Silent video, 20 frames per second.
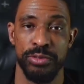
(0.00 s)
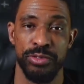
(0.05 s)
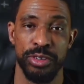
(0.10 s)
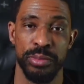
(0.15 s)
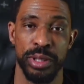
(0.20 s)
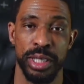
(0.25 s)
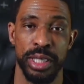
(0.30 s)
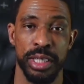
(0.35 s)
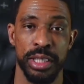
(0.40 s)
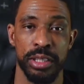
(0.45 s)

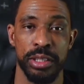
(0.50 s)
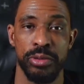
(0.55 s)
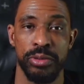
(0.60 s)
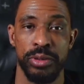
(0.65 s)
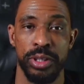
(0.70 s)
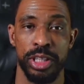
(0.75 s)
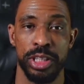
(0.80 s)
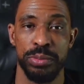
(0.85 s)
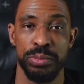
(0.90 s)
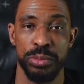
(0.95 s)
from
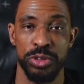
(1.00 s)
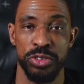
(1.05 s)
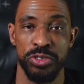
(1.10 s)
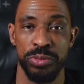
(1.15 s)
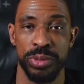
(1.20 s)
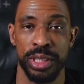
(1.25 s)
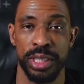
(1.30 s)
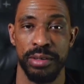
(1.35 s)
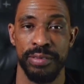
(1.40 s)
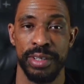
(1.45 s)
increased
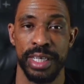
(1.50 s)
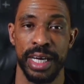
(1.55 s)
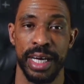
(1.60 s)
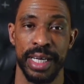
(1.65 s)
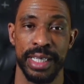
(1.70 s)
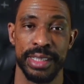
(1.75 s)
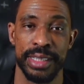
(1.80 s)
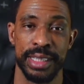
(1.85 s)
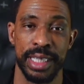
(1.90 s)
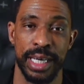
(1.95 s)
movement of the
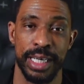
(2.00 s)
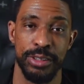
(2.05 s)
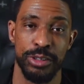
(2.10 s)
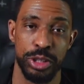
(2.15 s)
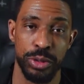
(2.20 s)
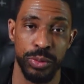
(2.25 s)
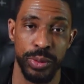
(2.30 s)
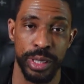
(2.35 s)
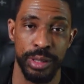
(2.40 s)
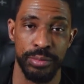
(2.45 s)
SI
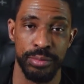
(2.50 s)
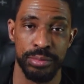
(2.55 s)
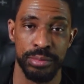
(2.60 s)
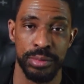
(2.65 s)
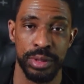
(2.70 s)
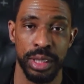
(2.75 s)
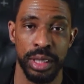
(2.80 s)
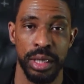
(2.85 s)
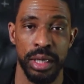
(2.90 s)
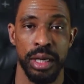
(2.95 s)
joint.
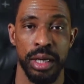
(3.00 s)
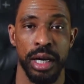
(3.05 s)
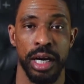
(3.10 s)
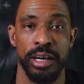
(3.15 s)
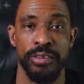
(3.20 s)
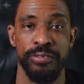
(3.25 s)
A